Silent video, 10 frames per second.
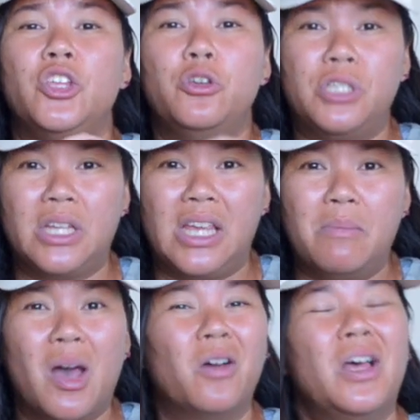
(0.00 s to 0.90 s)
using
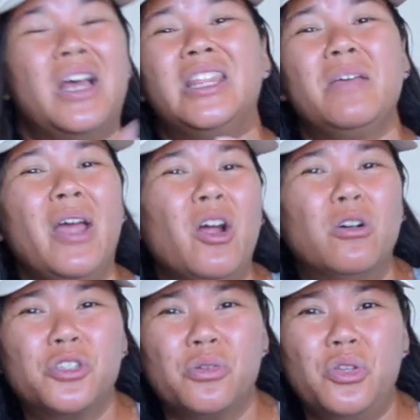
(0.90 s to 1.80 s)
email. They might
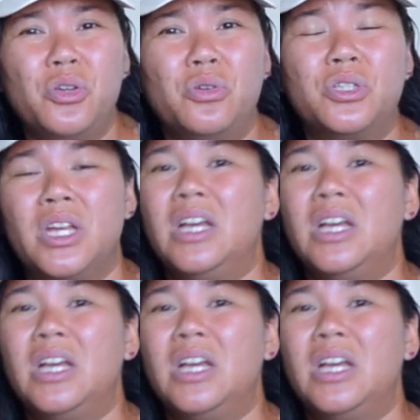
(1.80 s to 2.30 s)
also use